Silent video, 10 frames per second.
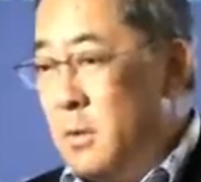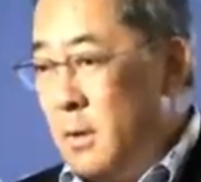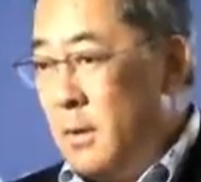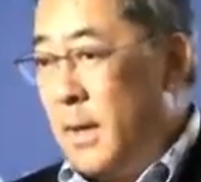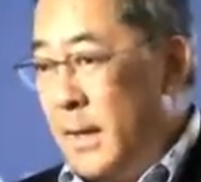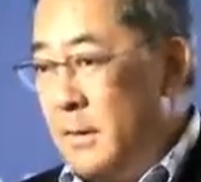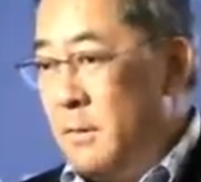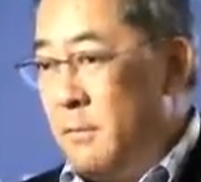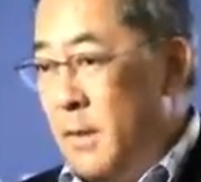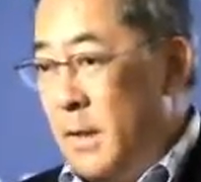are the kinds
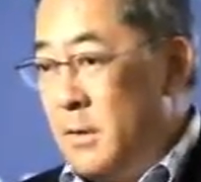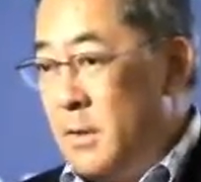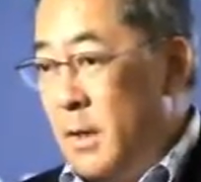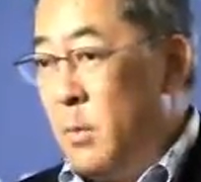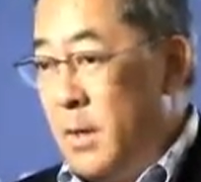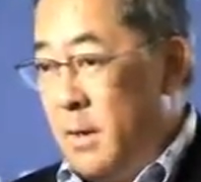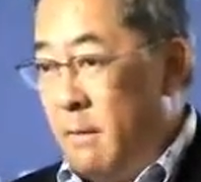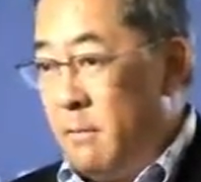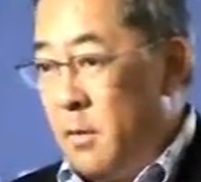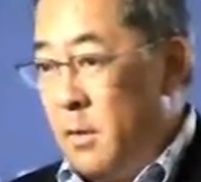of things that we
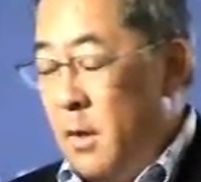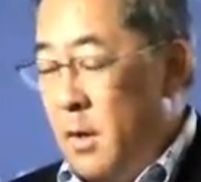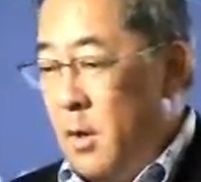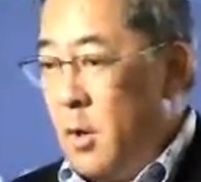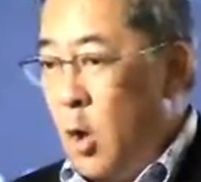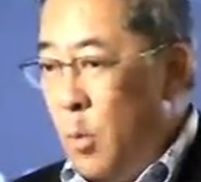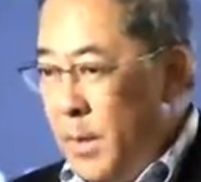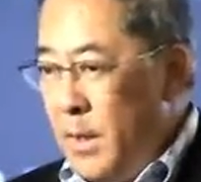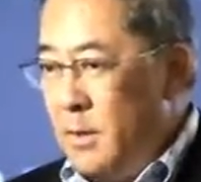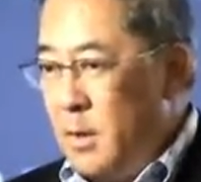cover,
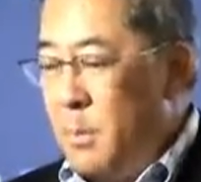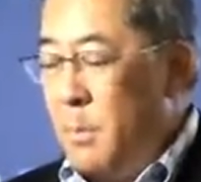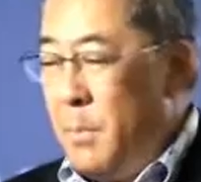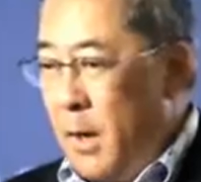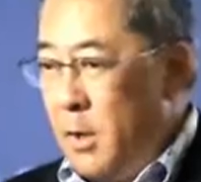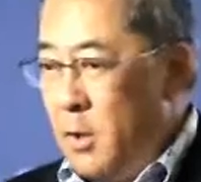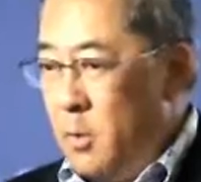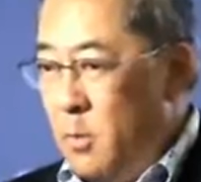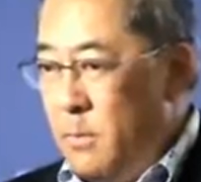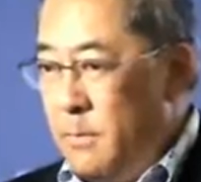hoping to prepare
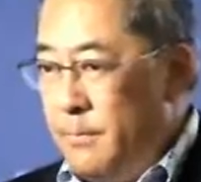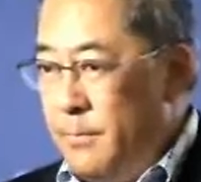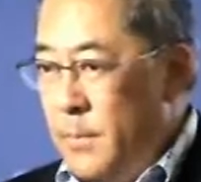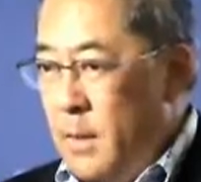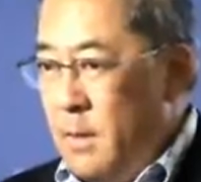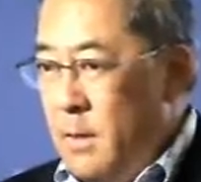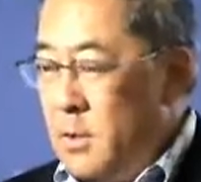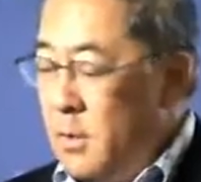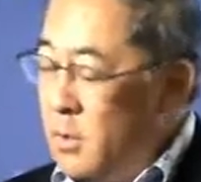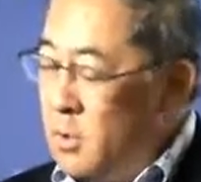you
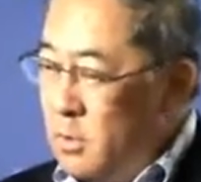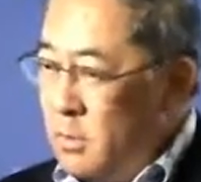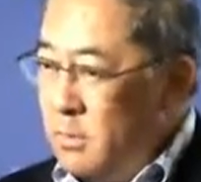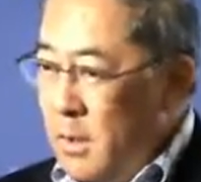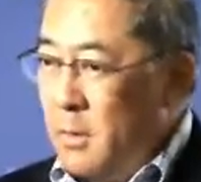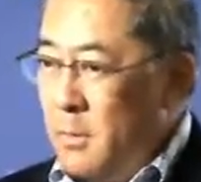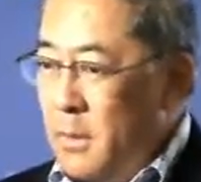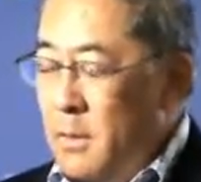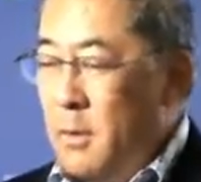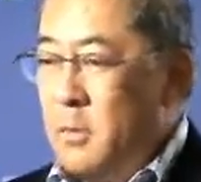so that you'll know
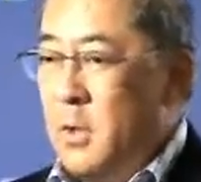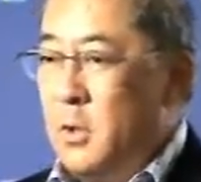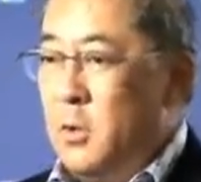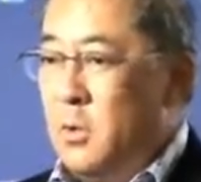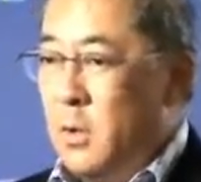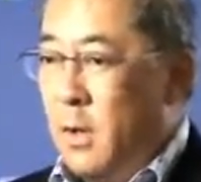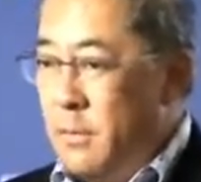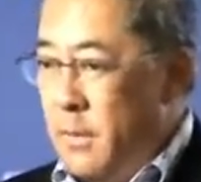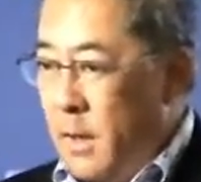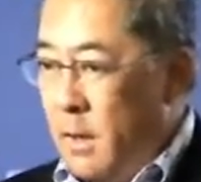that those issues are
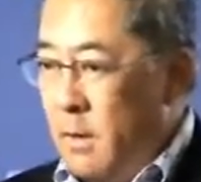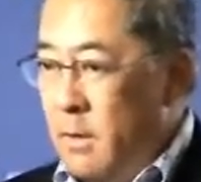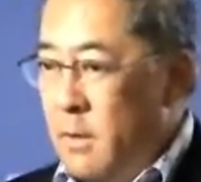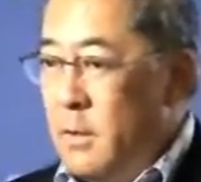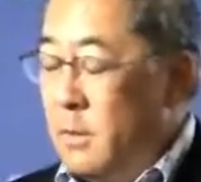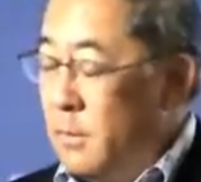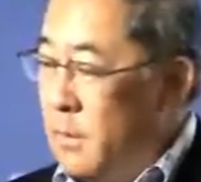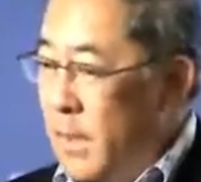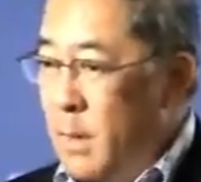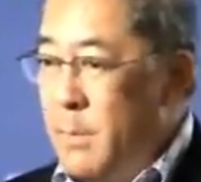there, you'll
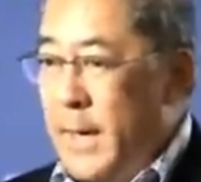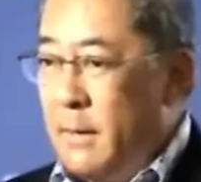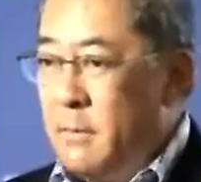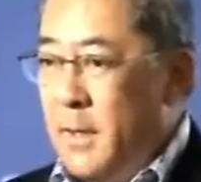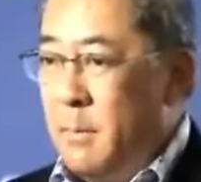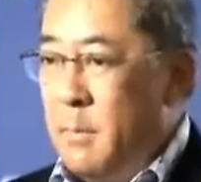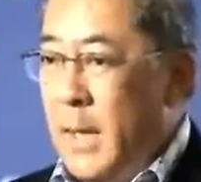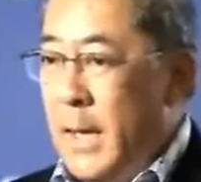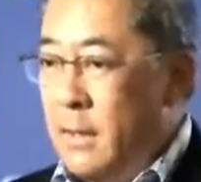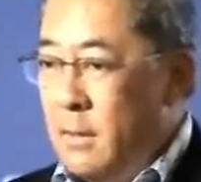think about them,
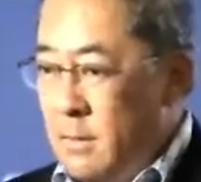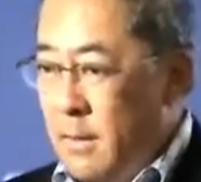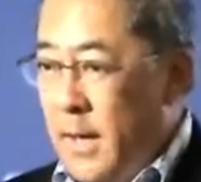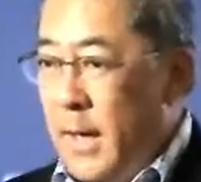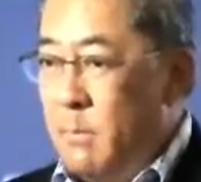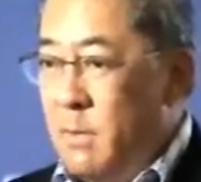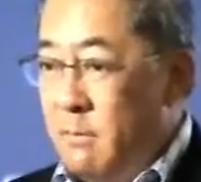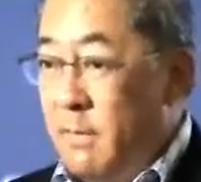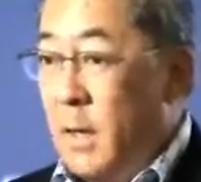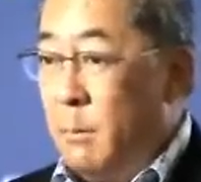and in time
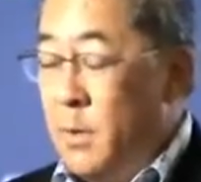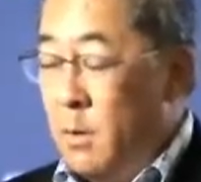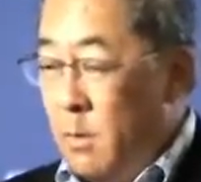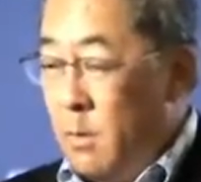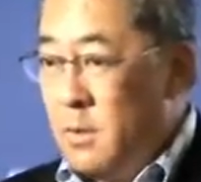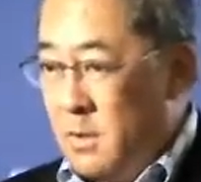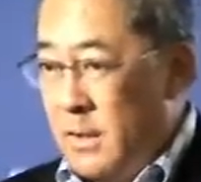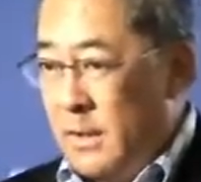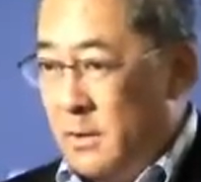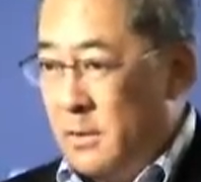develop your own
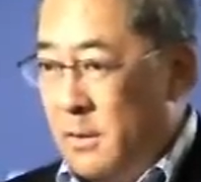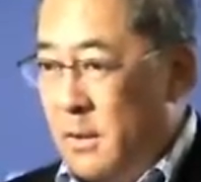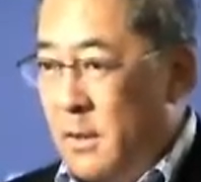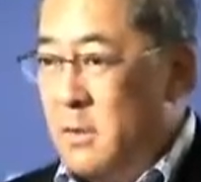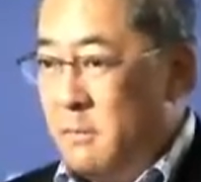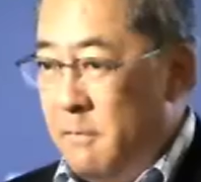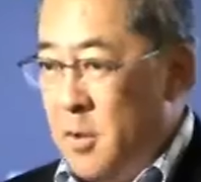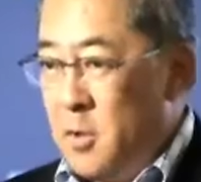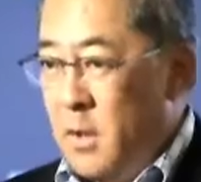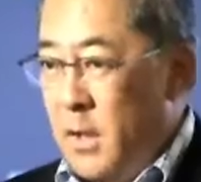skill
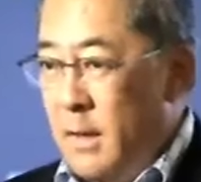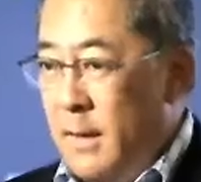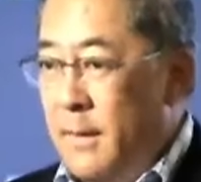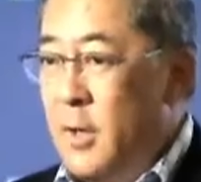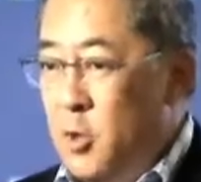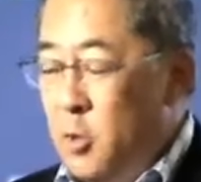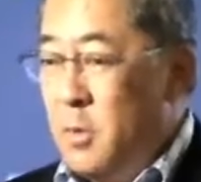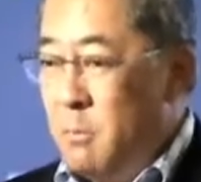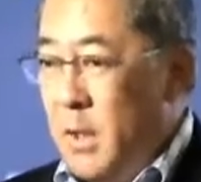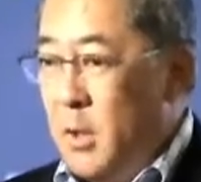sufficiently that you
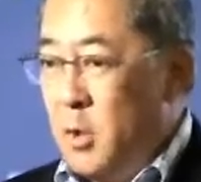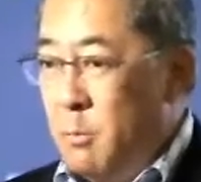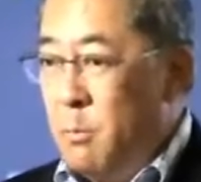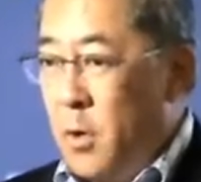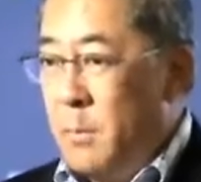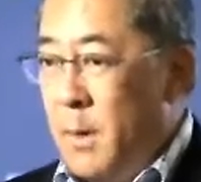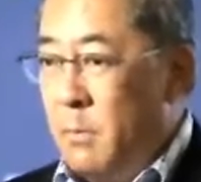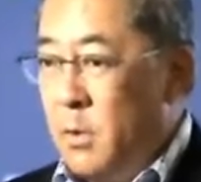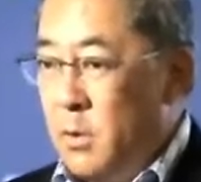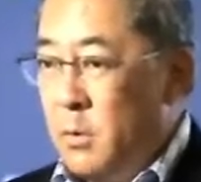can be a good board
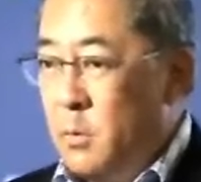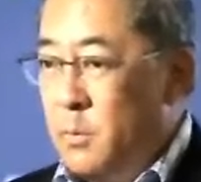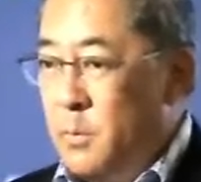member too.